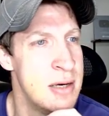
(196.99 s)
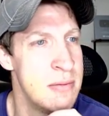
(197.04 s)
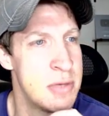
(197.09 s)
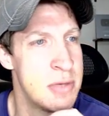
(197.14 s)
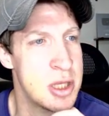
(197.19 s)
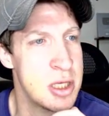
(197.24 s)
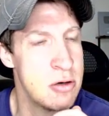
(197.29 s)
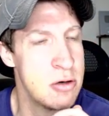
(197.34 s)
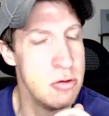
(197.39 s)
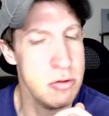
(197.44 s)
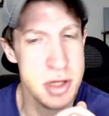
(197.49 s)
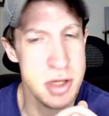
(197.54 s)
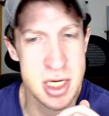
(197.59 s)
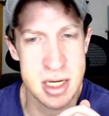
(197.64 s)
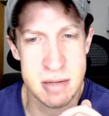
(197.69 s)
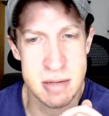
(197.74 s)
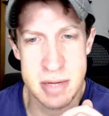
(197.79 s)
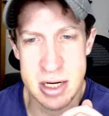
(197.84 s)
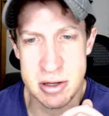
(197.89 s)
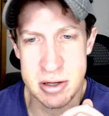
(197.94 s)
but the cool
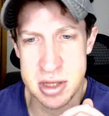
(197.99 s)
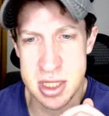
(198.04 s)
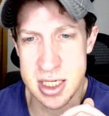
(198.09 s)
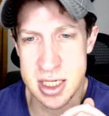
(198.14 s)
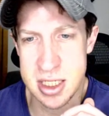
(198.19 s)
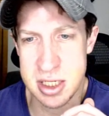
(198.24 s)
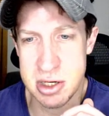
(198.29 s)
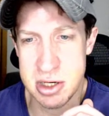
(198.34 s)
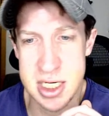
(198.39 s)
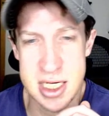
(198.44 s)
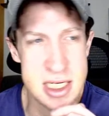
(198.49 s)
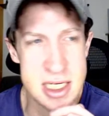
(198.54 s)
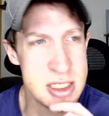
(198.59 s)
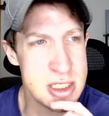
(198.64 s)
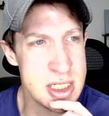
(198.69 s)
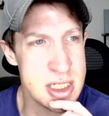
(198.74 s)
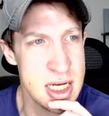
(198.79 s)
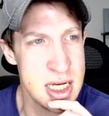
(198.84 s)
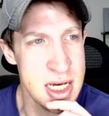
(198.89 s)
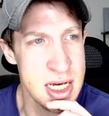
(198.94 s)
thing about this
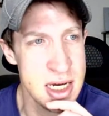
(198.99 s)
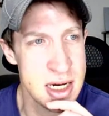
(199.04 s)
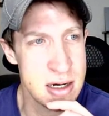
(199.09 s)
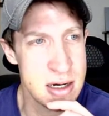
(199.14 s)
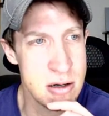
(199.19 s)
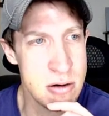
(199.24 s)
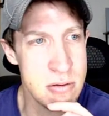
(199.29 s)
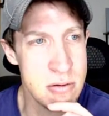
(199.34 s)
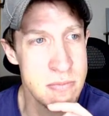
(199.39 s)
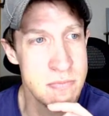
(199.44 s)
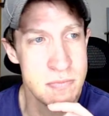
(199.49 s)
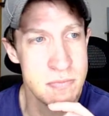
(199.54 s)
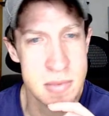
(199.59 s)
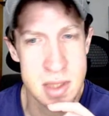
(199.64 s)
is now,